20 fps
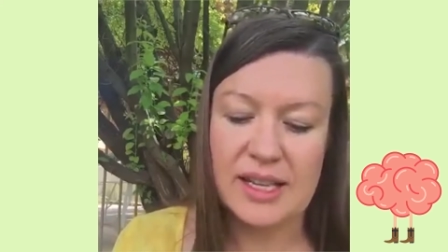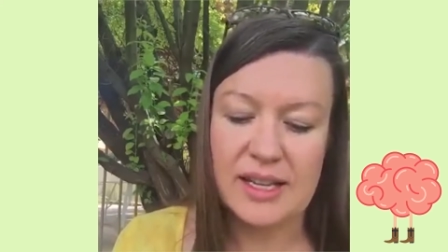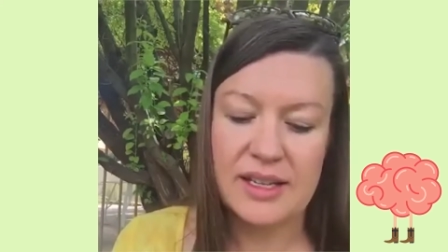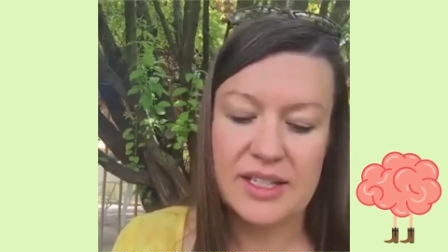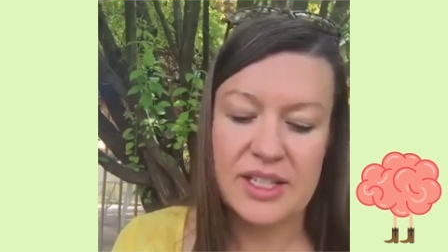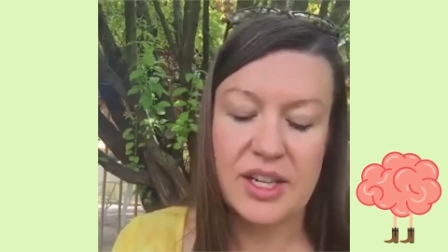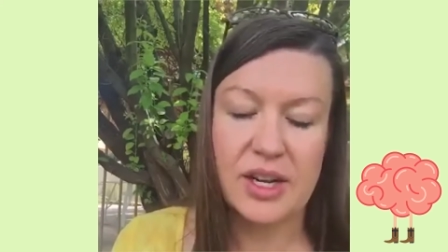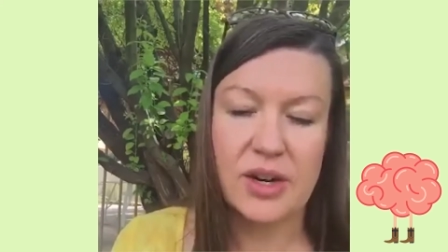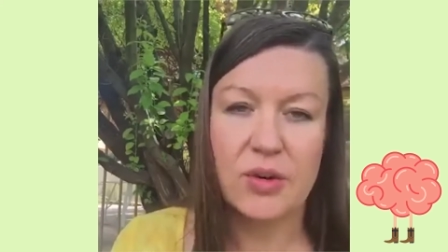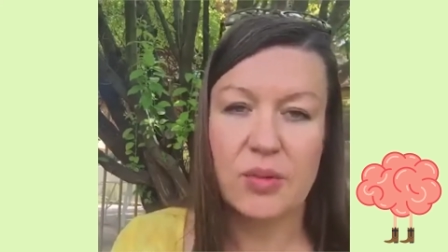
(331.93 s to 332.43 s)

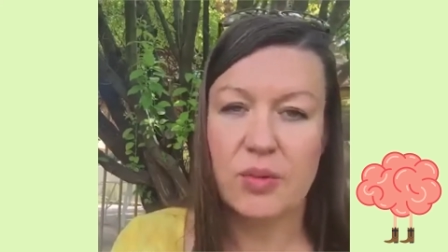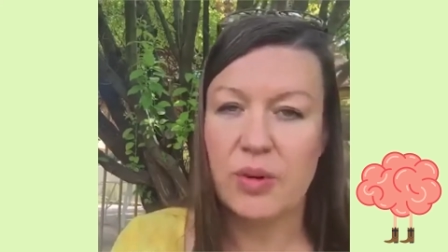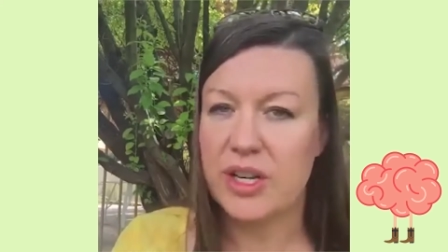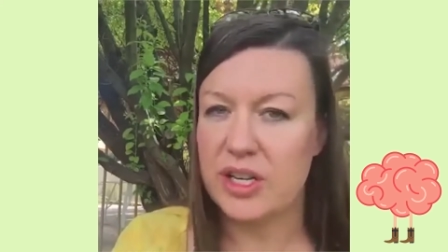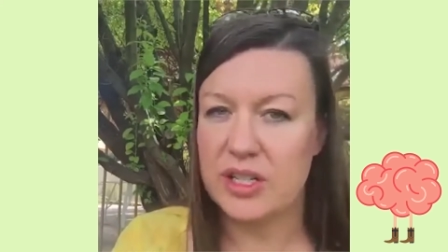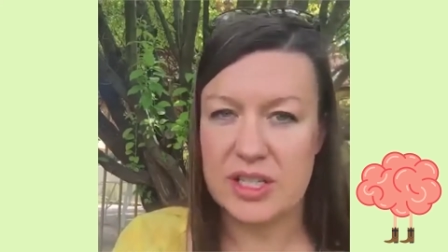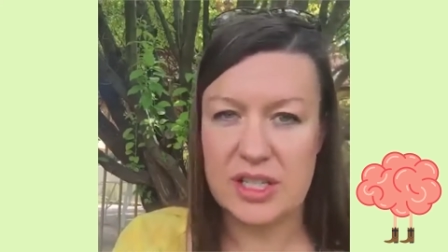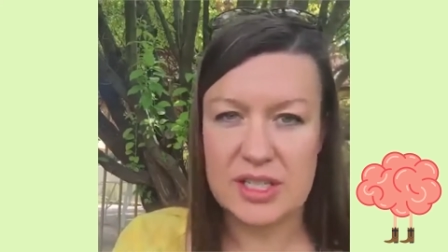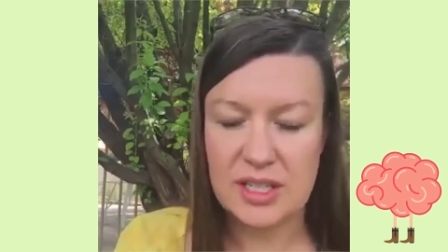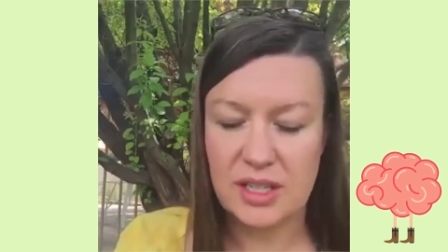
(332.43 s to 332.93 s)
So when you're
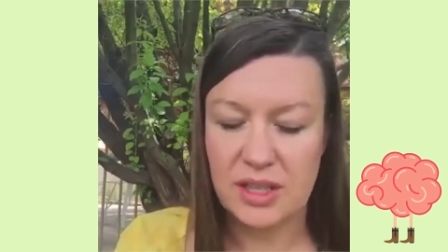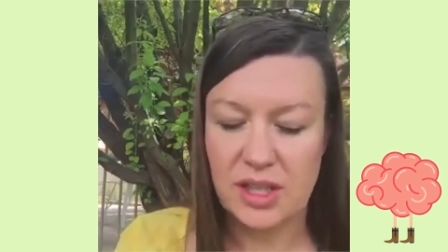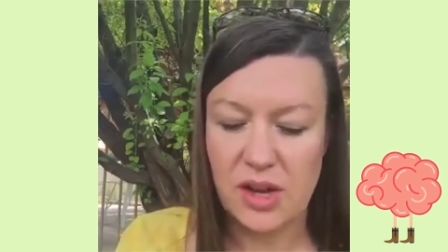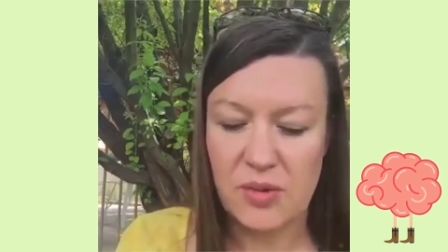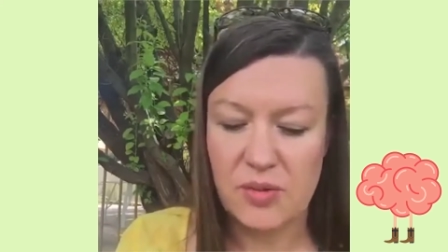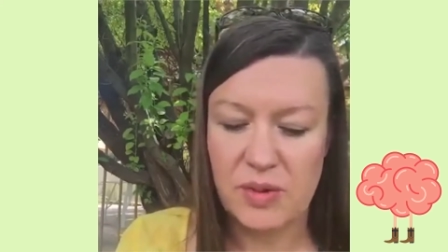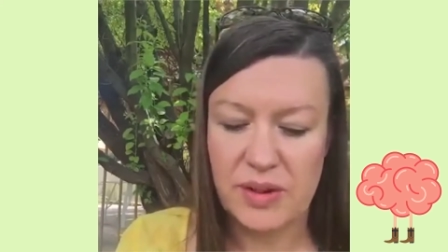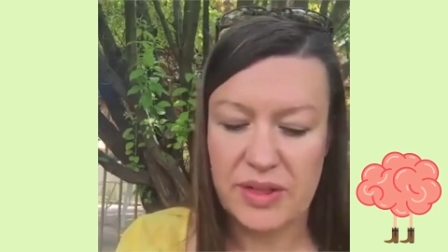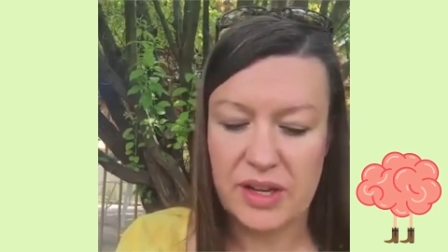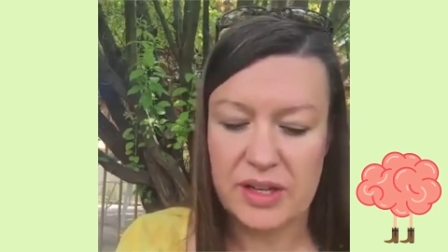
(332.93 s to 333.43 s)
just
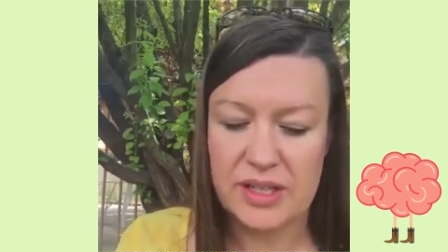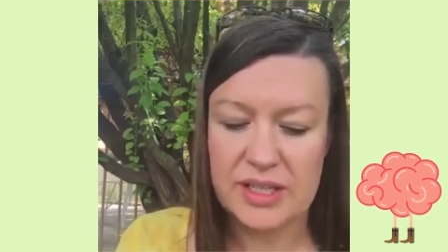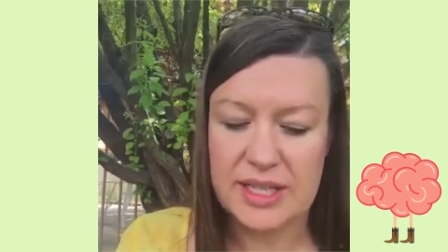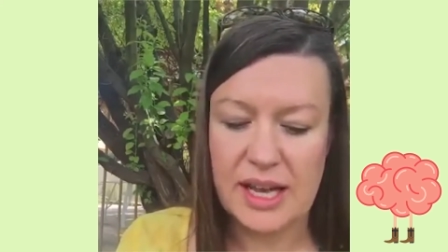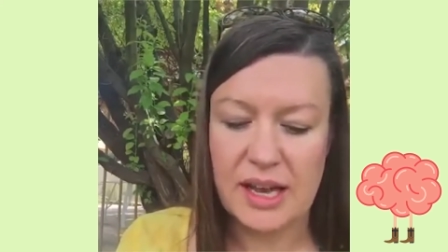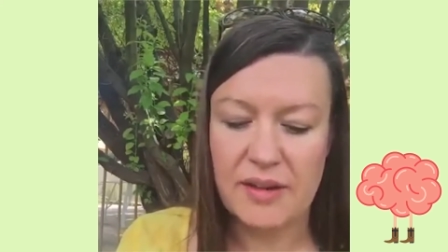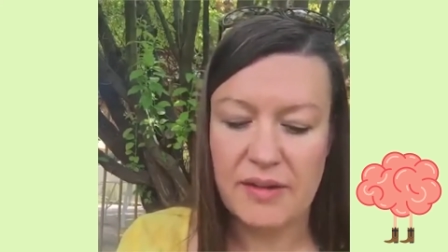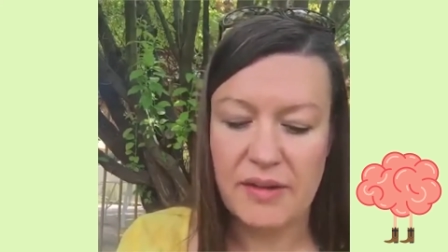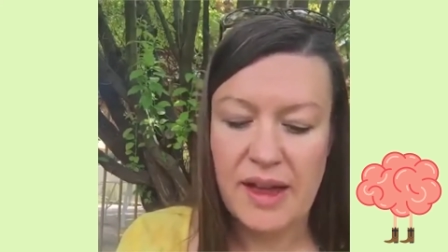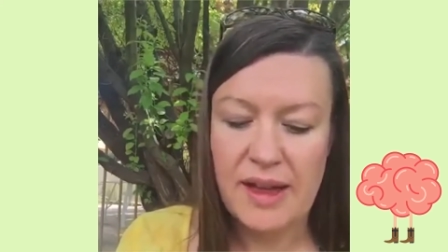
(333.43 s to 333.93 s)
alone with yourself.